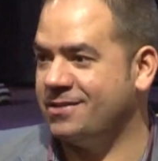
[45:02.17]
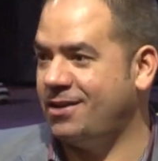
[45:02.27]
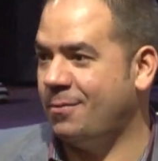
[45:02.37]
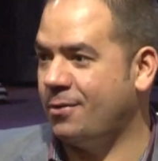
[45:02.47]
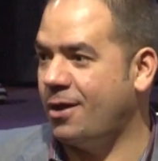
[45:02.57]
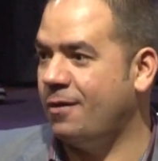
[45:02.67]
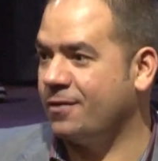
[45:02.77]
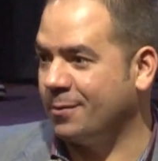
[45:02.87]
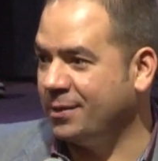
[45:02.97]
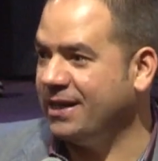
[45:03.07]
the number of
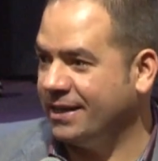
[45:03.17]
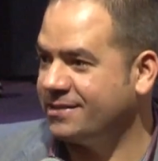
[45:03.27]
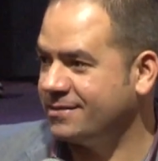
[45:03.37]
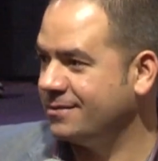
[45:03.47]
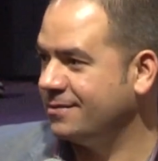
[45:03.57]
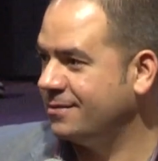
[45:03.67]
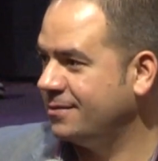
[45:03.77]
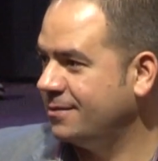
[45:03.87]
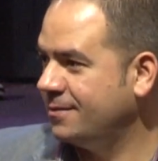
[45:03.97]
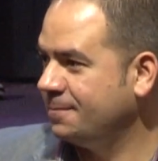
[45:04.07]
completeness.
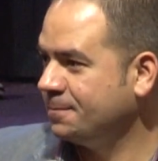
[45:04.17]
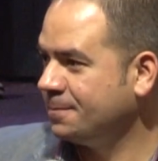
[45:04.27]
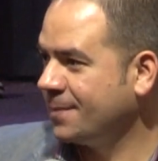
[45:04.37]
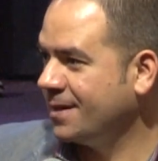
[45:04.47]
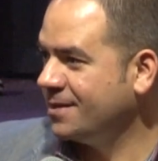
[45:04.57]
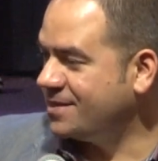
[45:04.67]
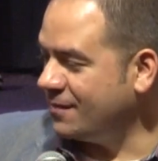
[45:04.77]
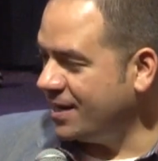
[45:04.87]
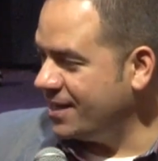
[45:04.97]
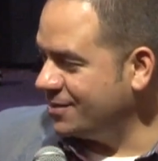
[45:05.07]

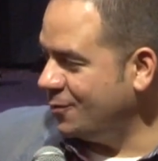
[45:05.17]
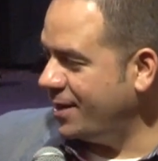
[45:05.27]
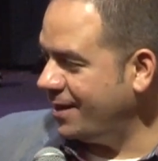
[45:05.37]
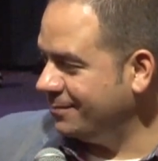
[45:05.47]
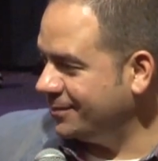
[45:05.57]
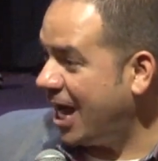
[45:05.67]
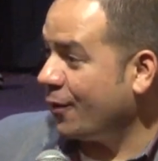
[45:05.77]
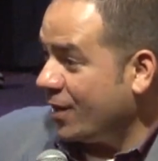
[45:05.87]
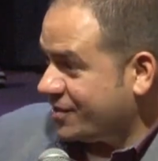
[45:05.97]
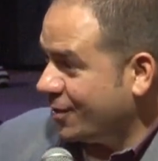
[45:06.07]
Seven days in a week, God
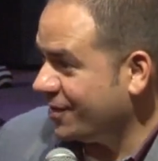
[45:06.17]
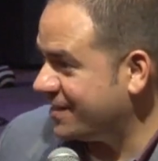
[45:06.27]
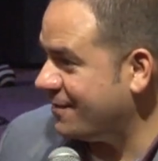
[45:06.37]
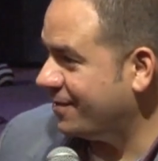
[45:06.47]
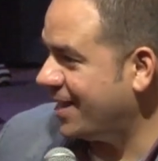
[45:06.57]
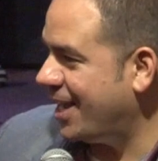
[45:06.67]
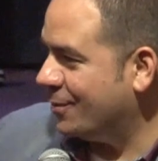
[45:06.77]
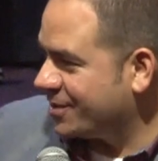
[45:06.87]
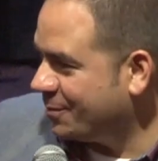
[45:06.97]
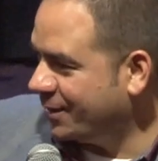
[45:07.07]
rested on the seventh day. He
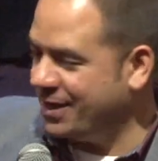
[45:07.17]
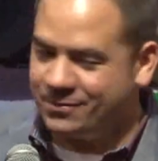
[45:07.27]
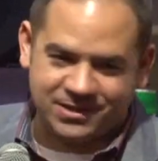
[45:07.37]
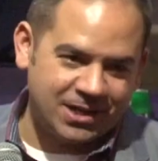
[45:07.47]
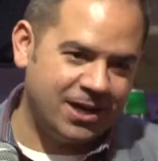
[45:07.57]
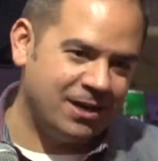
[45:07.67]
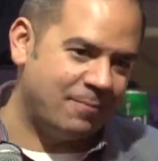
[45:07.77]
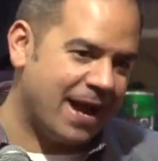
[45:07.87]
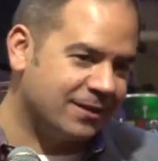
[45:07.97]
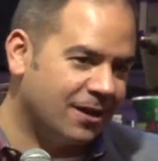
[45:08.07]
was complete. He was done. He
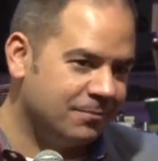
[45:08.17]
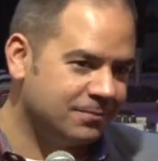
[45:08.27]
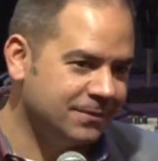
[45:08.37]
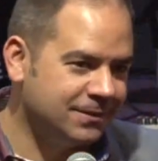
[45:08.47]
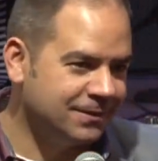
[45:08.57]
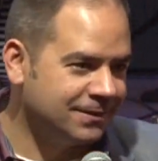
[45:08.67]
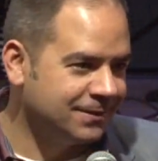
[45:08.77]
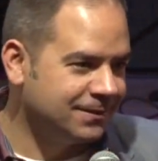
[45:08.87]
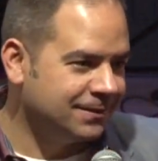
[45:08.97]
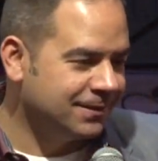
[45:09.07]
backed up.
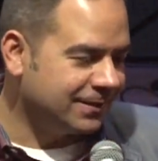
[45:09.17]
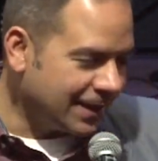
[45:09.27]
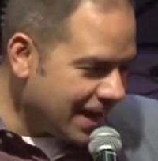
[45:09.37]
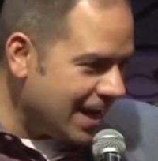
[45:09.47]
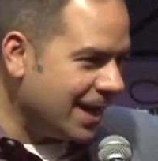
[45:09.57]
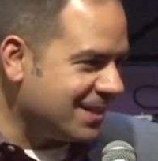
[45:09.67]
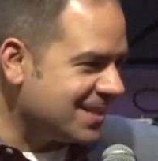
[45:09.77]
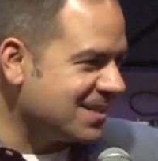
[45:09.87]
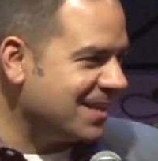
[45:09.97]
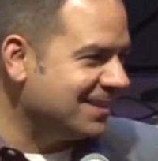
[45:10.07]
Say, ah, this
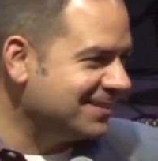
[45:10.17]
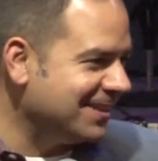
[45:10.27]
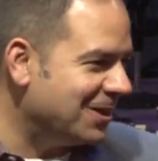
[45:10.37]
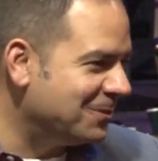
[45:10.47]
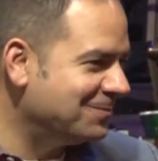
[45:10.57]
is it. You know.